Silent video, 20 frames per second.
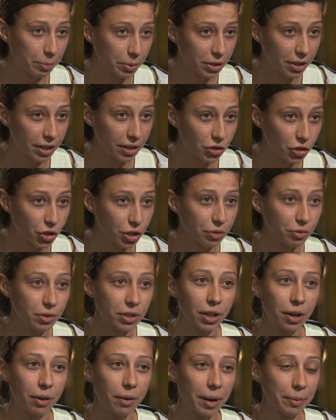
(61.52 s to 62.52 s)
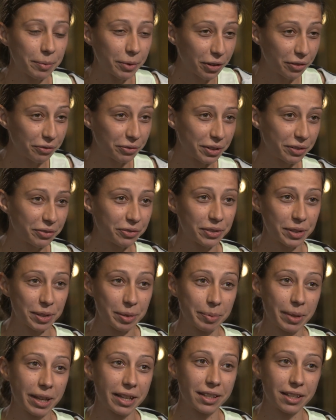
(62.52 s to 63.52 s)
potential, so I'm going for the
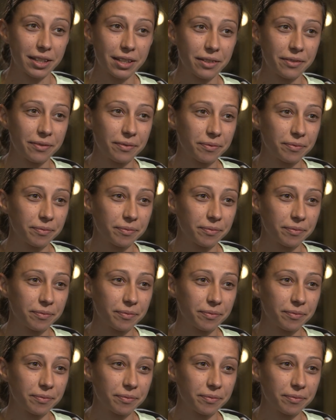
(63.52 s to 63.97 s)
first place.